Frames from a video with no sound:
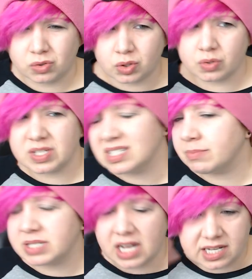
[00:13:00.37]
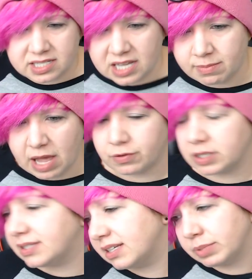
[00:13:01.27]
they're the same size, same
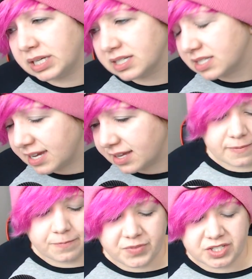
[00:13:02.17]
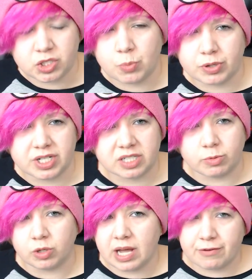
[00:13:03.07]
everything, because it's so
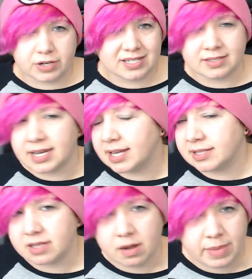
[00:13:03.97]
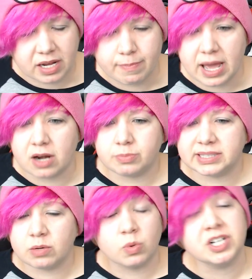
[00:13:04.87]
predictable. Every Sentai ends on a mecha battle, but
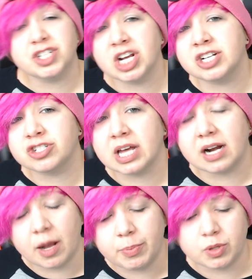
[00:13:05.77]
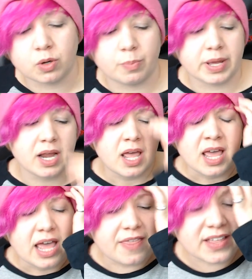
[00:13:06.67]
they want to change that up a little bit.
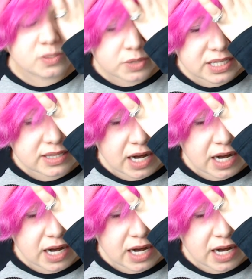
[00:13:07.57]
And that's one thing that I